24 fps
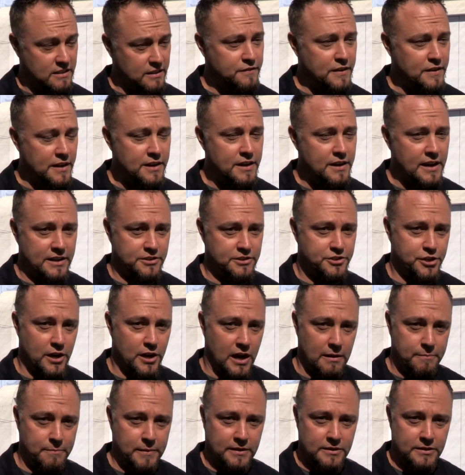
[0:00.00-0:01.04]
They've done a nice
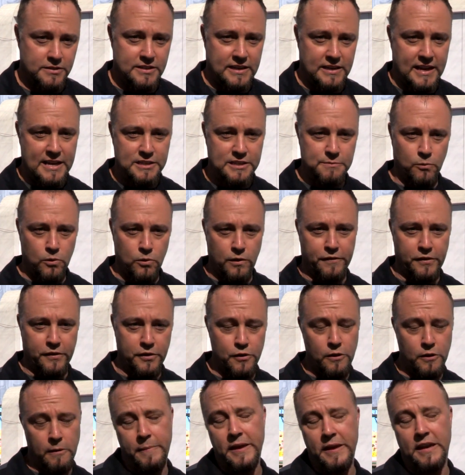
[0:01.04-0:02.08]
job because it has more of a
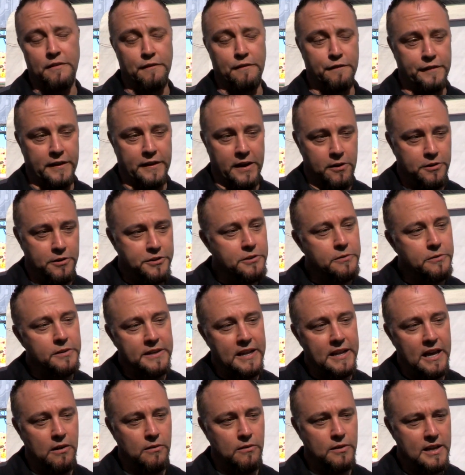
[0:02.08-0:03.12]
European flair to it
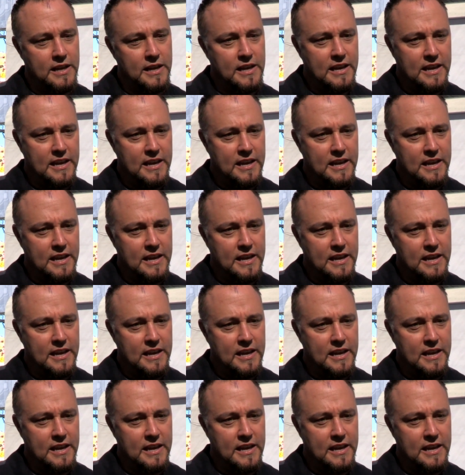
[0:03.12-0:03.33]
now,